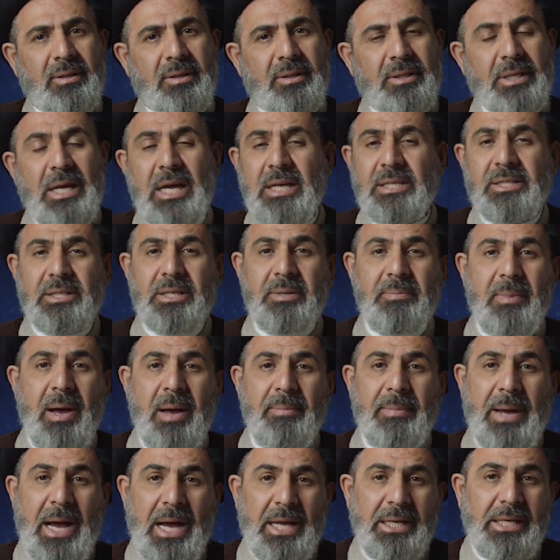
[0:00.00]
Yes,
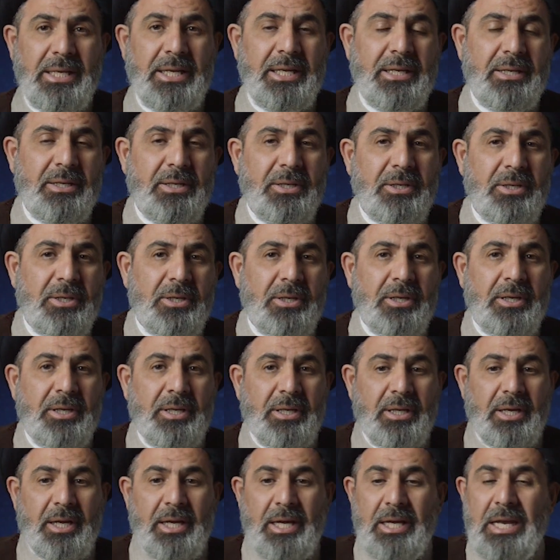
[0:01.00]
Imam Ali,
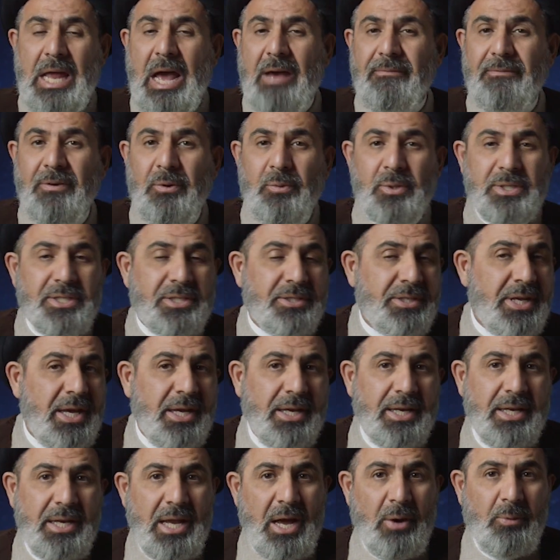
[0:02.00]
Khilafah was
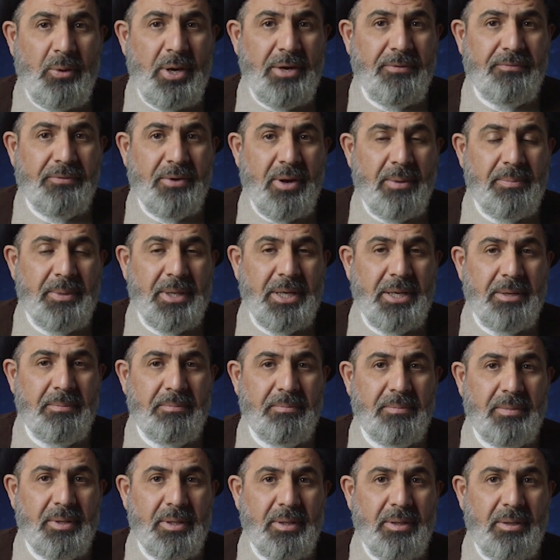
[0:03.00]
taken away from
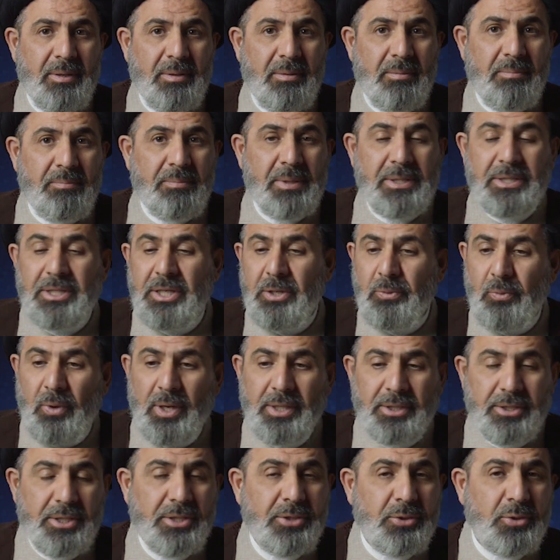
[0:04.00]
him, but he
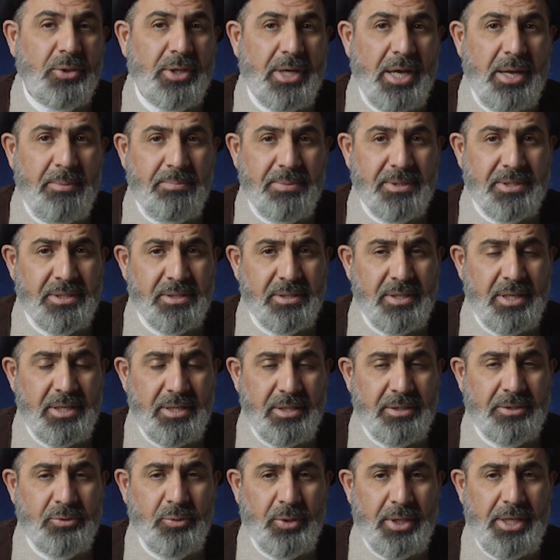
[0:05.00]
wanted
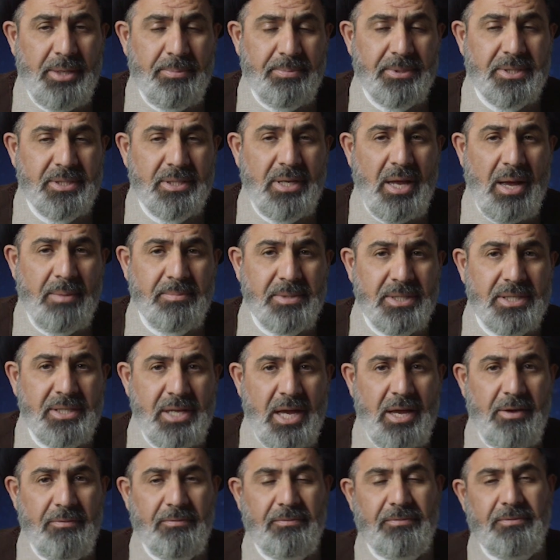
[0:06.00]
to keep Islam
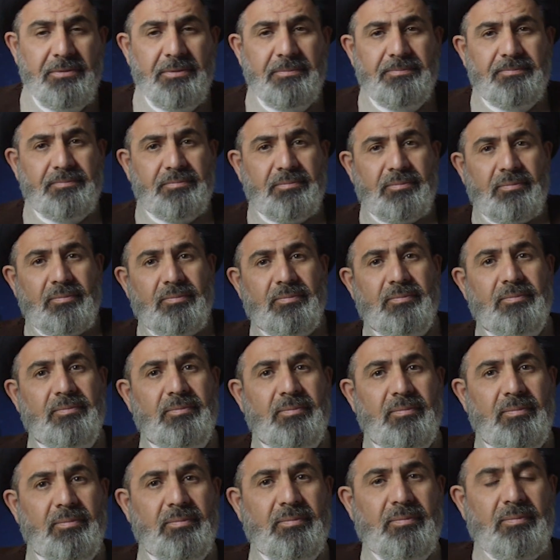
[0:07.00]
safe.
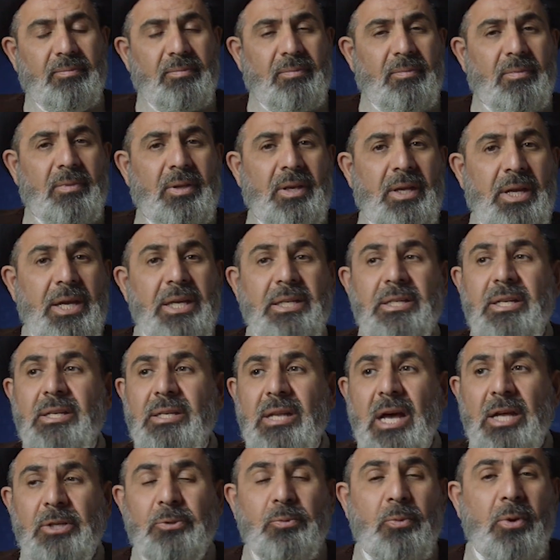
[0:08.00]
He did
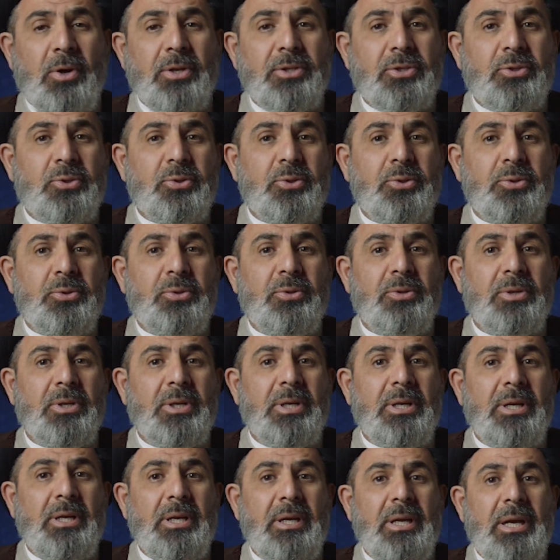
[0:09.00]
not want
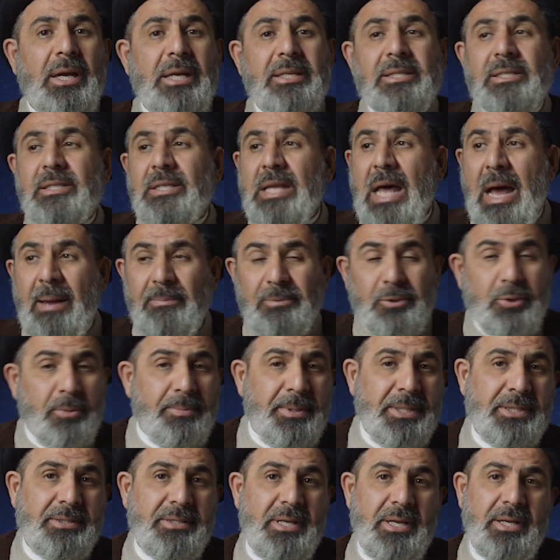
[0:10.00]
Islam to
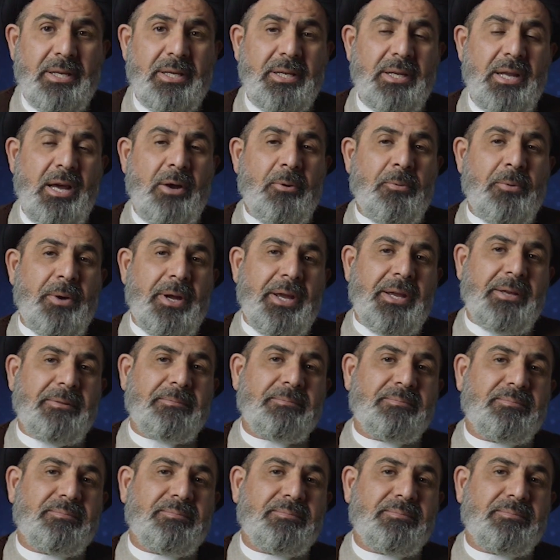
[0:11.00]
be taken away.